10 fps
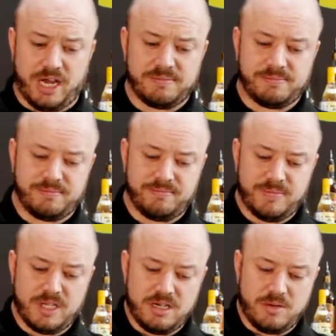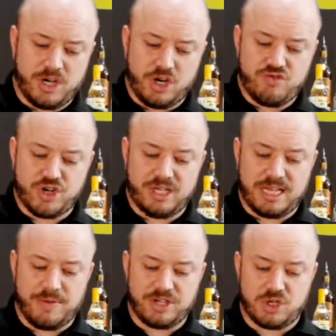I'm going to crush it
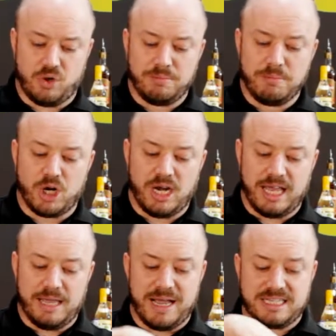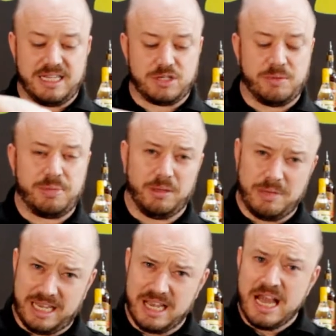down. This is called muddling. You might see this when people
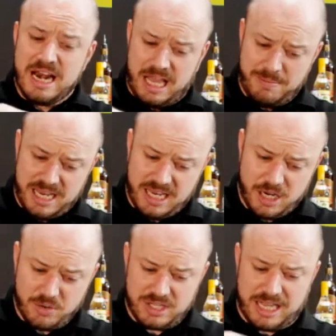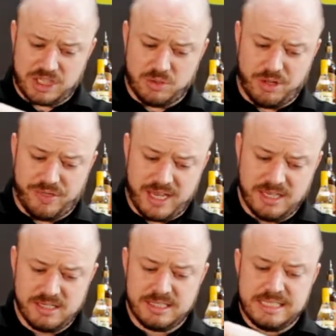make like mojitos and that sort of thing.
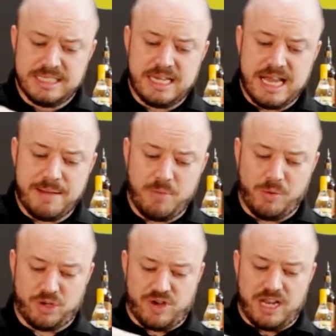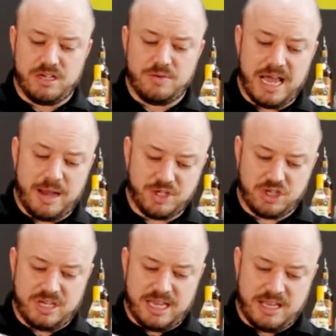All we're trying to do now is
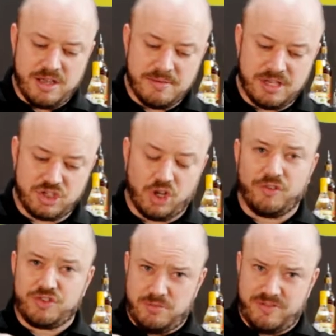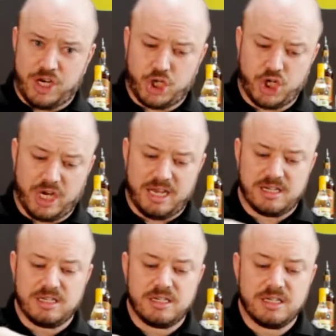just dissolve some of that sugar
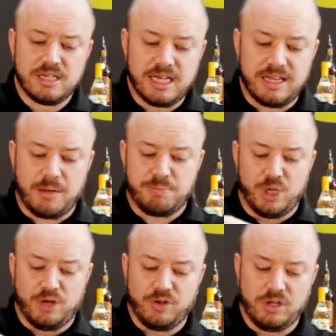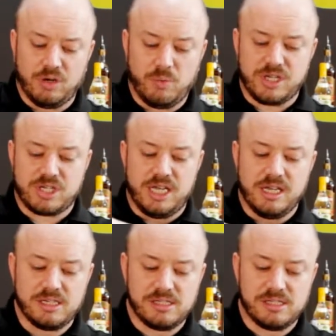in that beautiful whiskey.